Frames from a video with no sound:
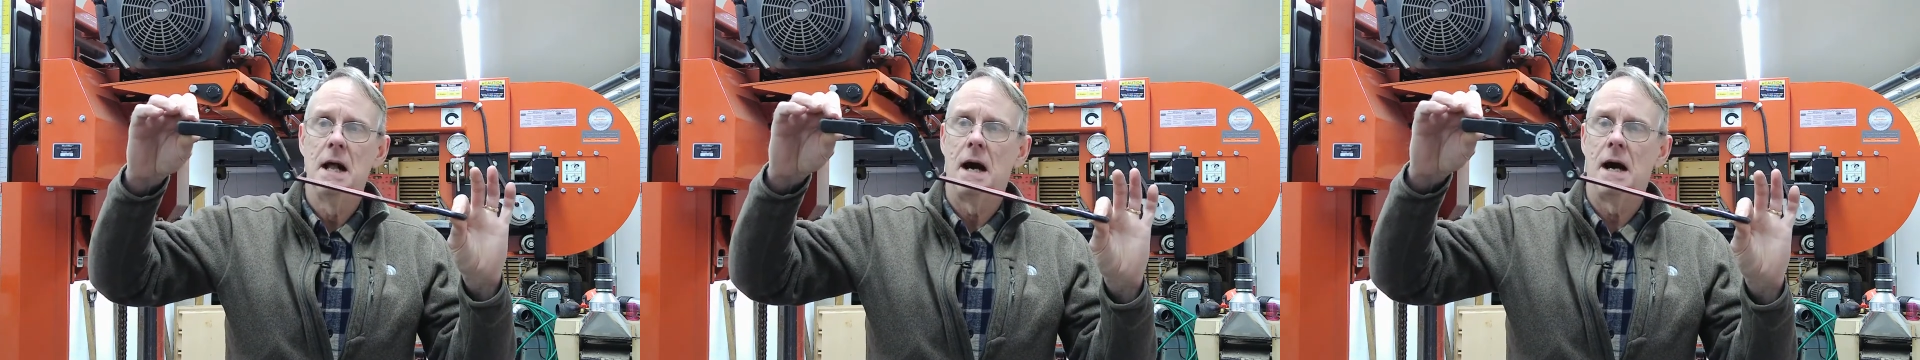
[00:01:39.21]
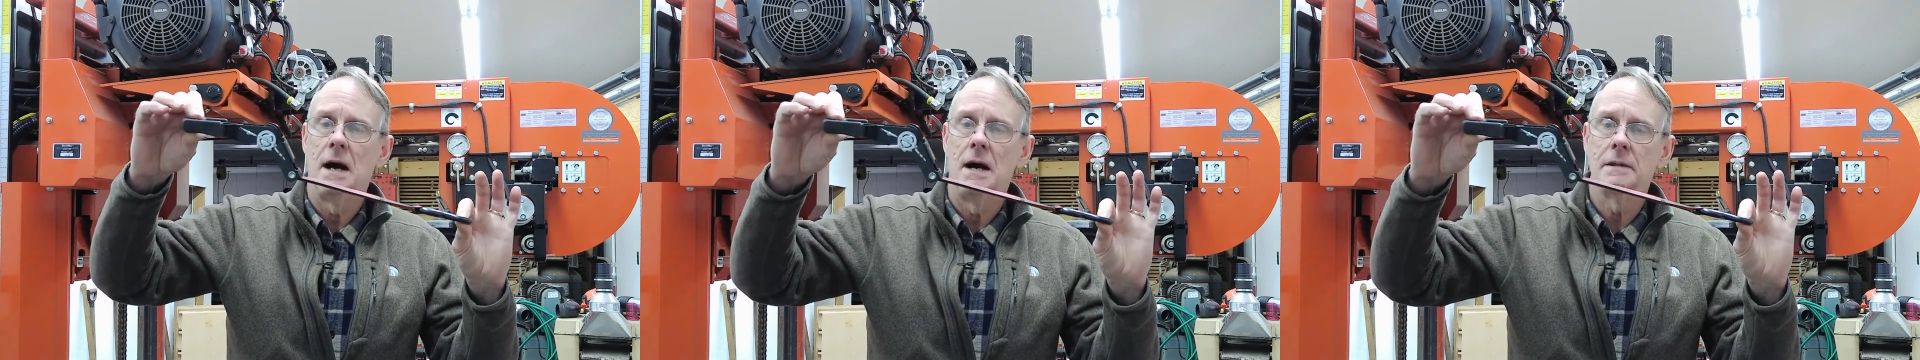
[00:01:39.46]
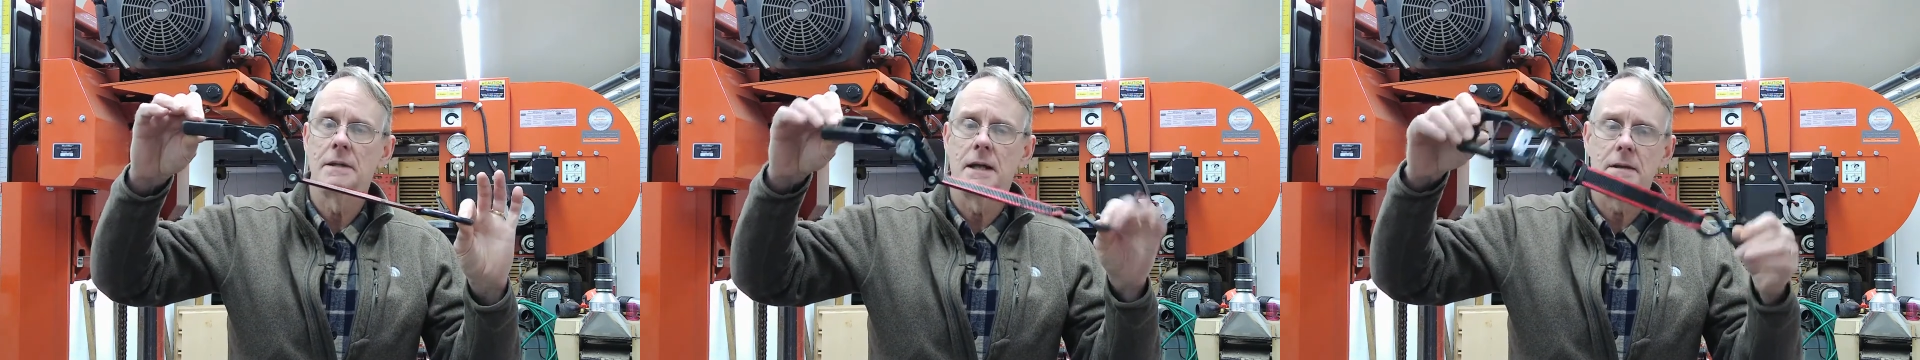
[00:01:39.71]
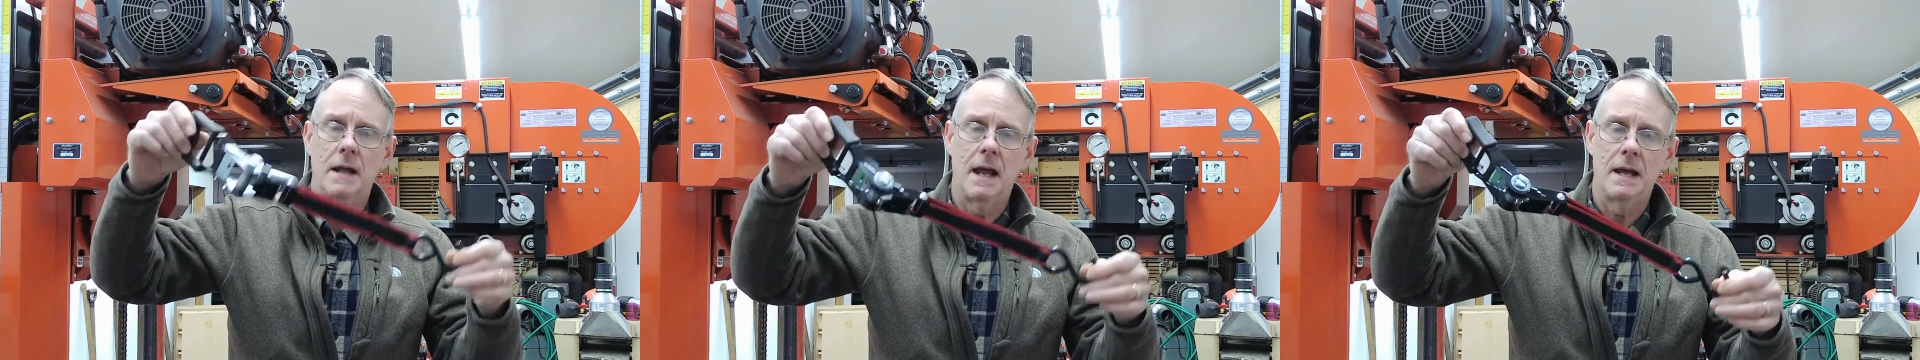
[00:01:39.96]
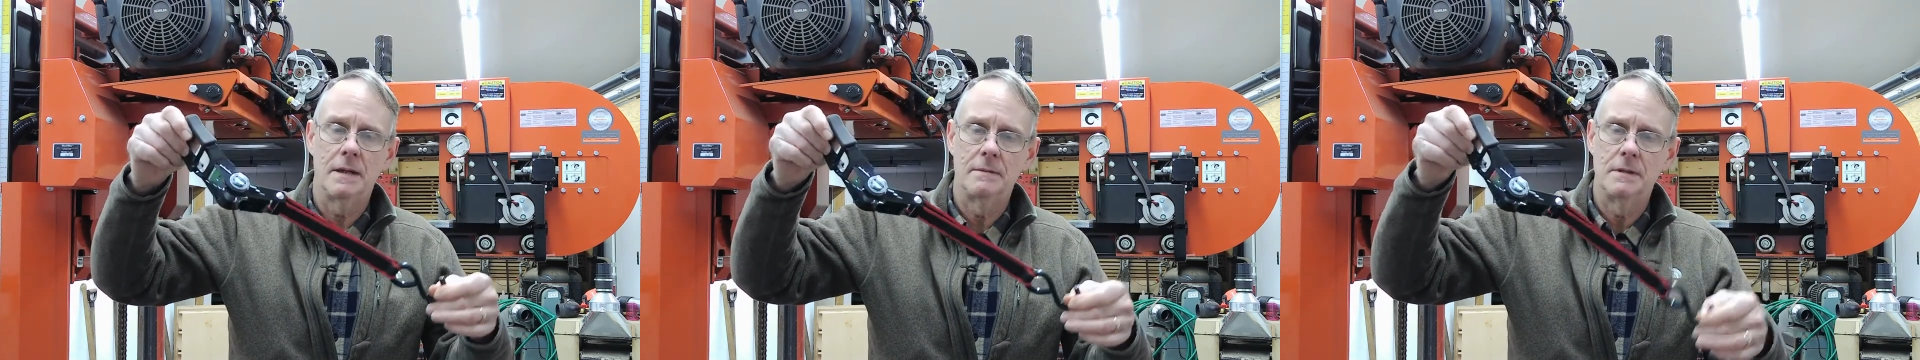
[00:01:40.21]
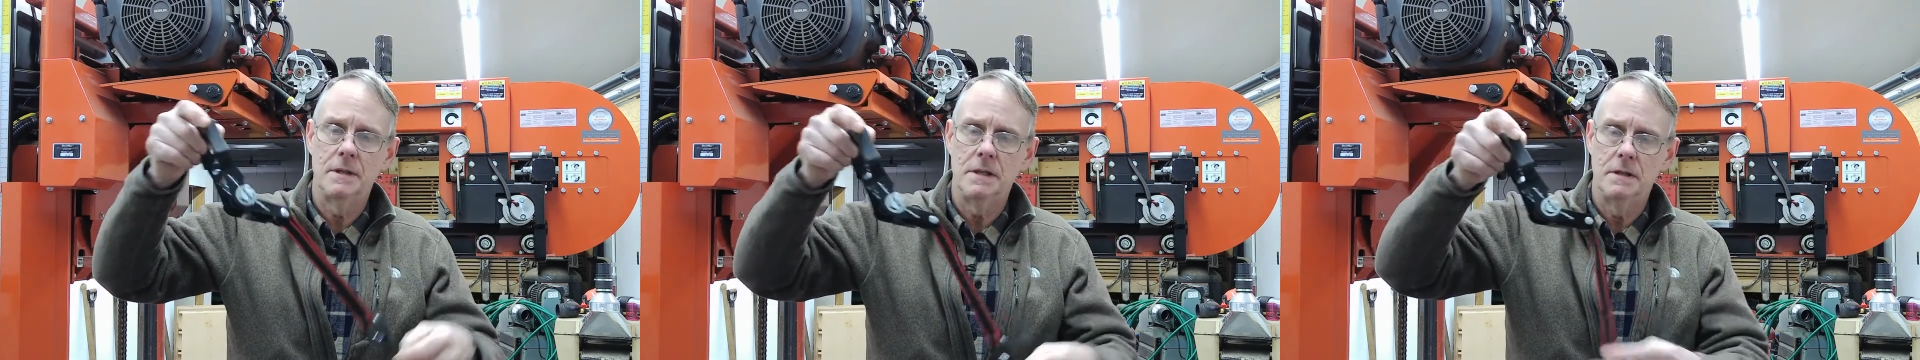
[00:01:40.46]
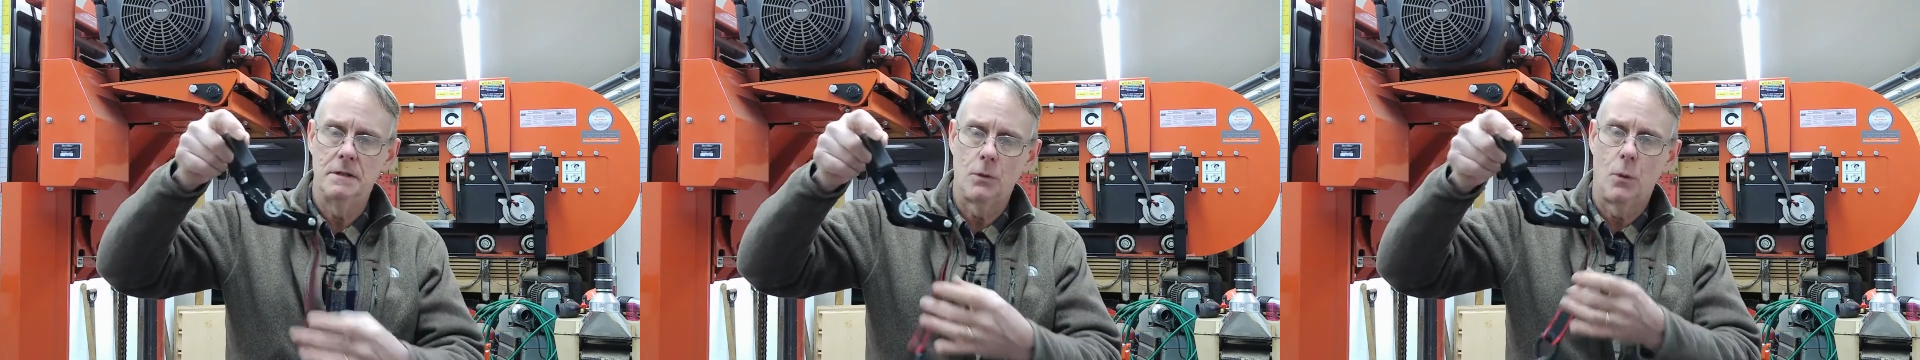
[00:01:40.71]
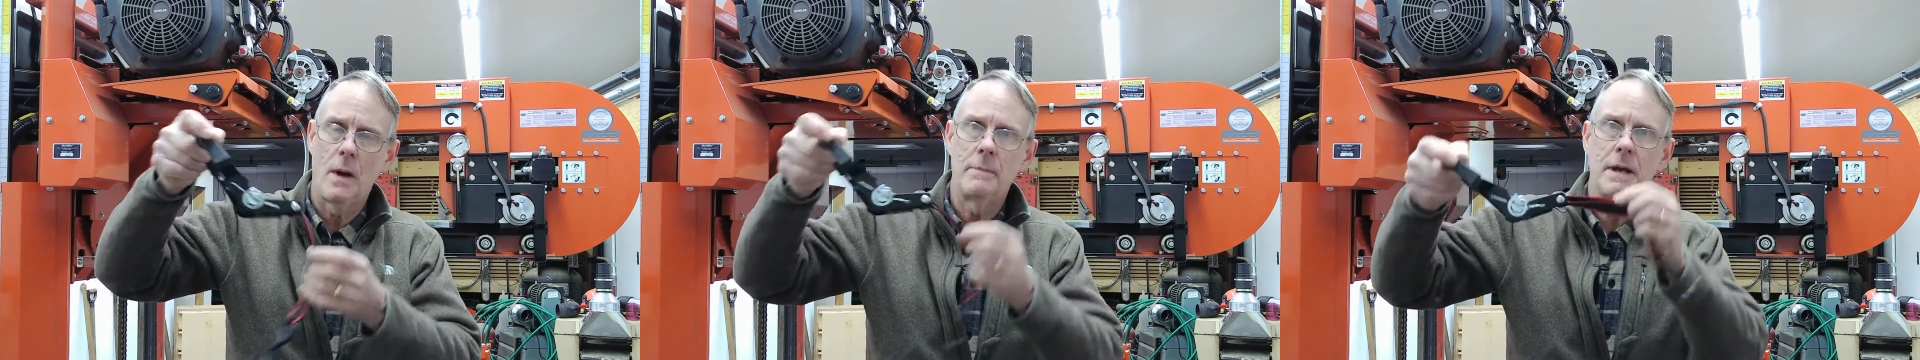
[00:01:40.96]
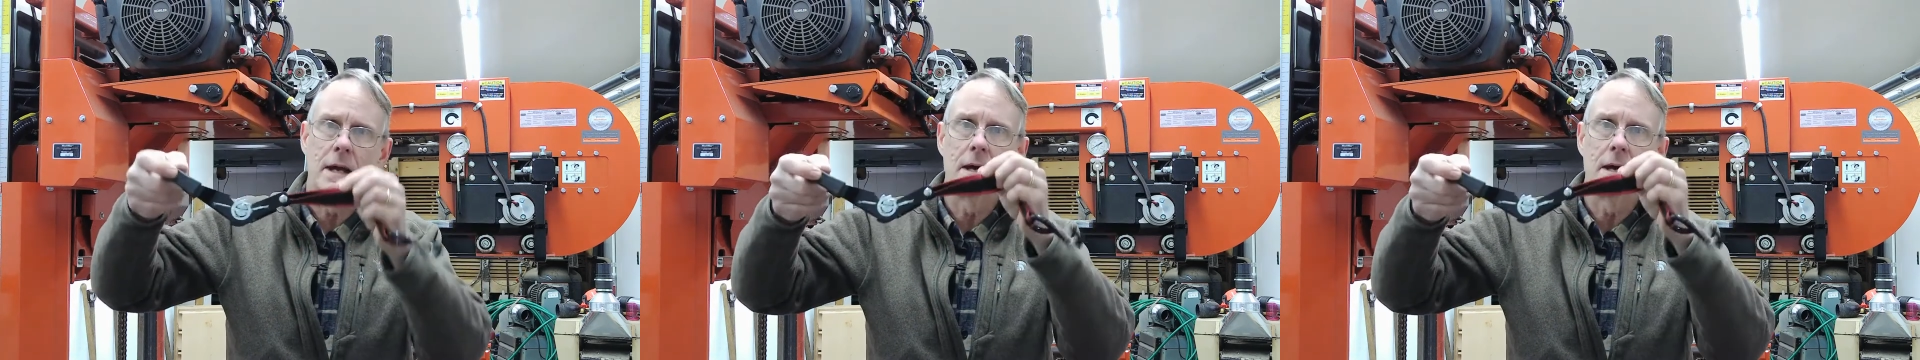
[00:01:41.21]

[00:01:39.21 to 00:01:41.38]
uh, that had the, the webbing